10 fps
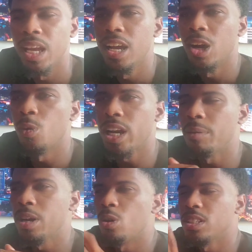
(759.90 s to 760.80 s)
Because what
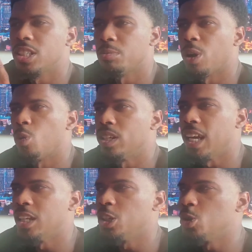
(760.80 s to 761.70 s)
I'm noticing, bro, what
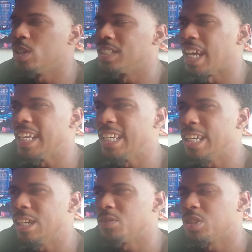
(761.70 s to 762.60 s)
they do is they
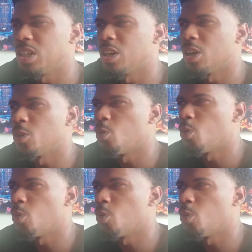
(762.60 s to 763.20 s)
love to